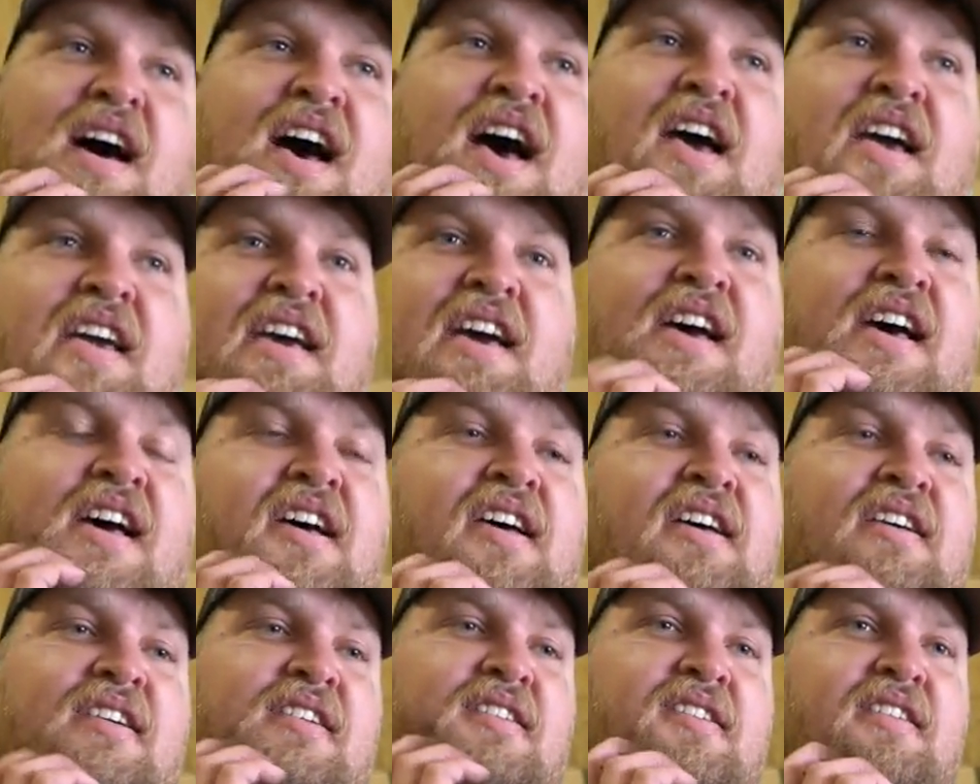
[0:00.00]
I
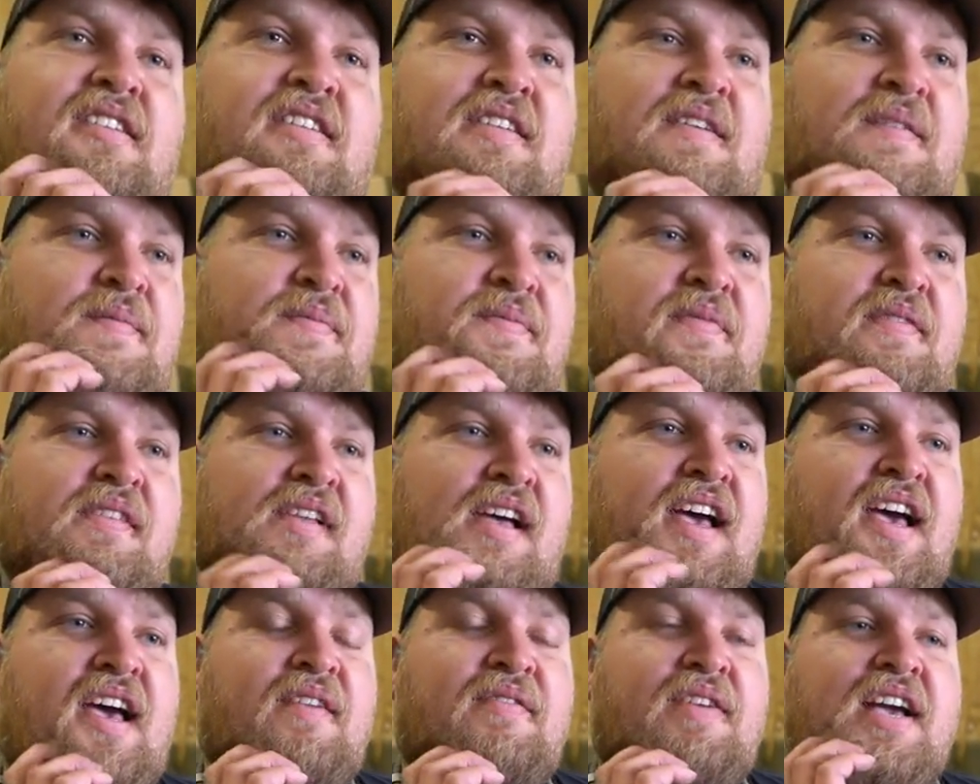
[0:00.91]

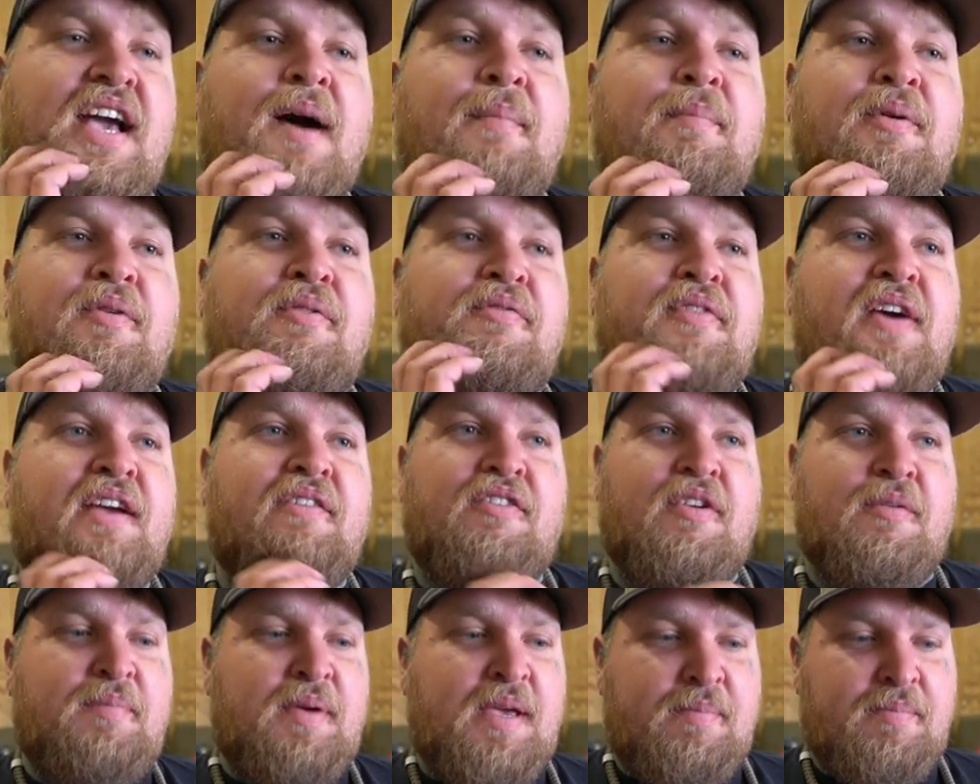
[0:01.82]
have a couple
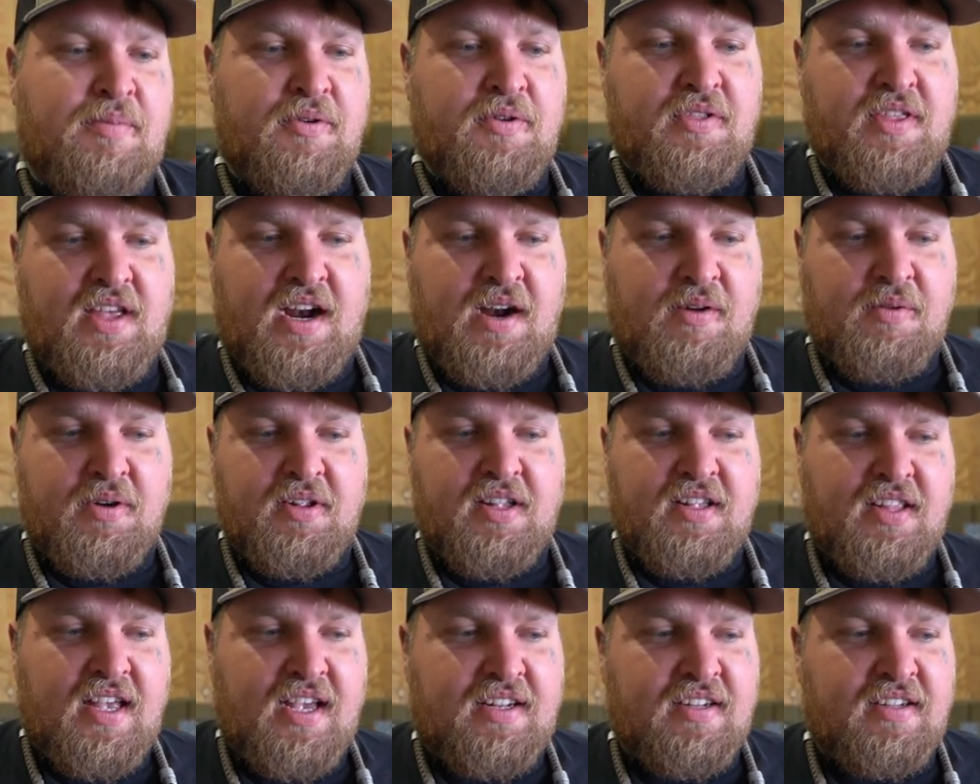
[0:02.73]
favorite people that I really
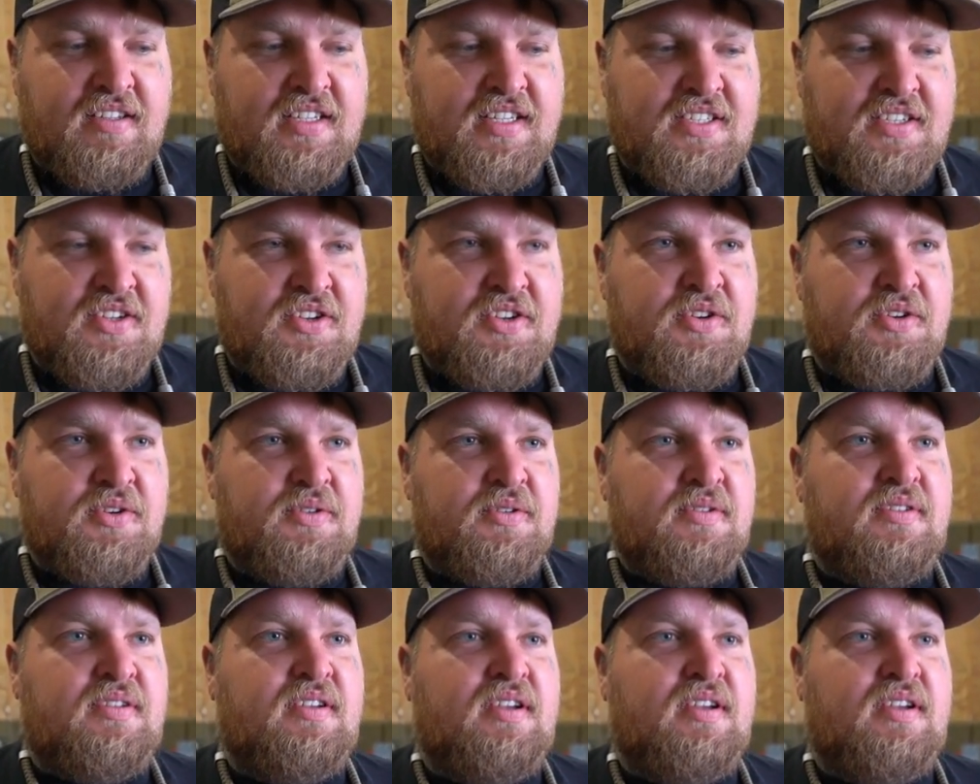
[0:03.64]
like to listen to.